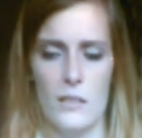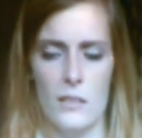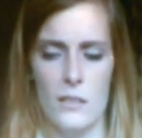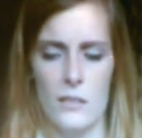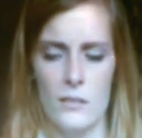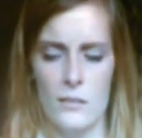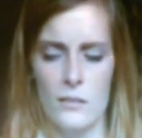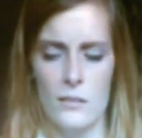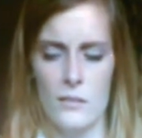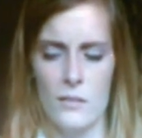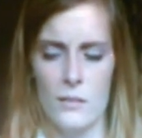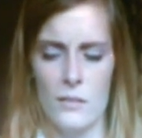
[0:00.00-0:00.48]

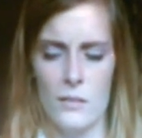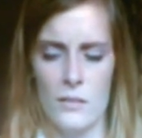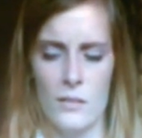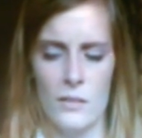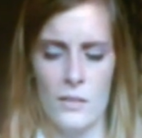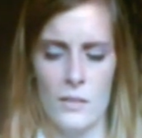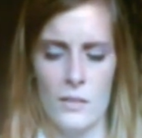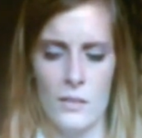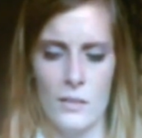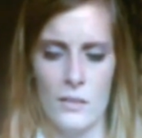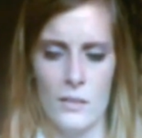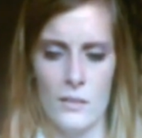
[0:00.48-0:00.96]

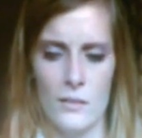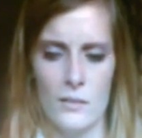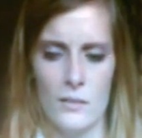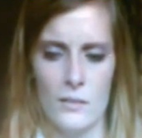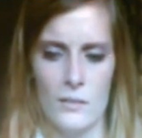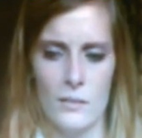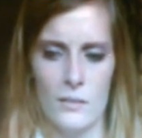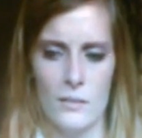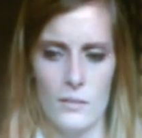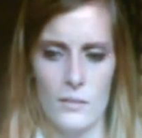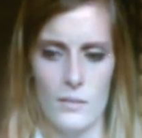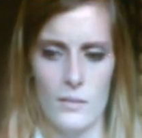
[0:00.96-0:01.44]

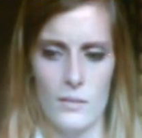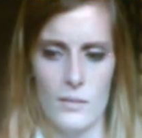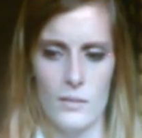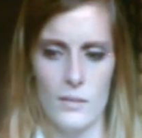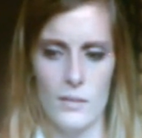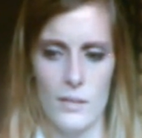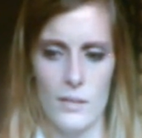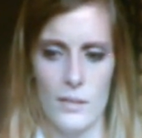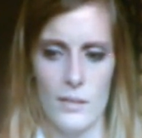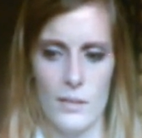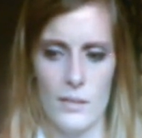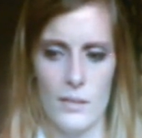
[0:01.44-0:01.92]

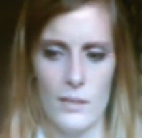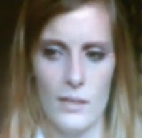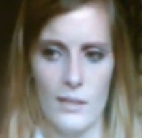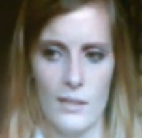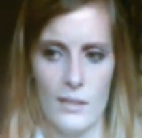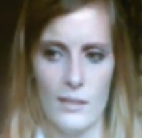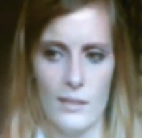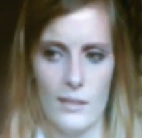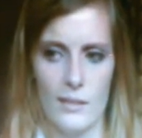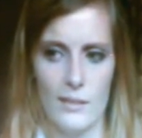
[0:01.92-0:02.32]
(no one is talking)